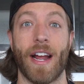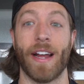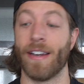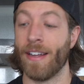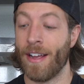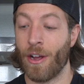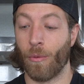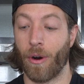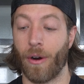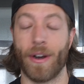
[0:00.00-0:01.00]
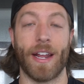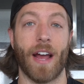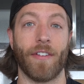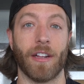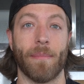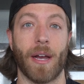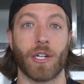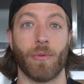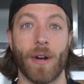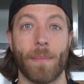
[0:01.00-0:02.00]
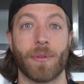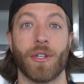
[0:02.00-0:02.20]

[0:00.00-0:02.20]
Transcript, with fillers: and we're already having the mesh rip.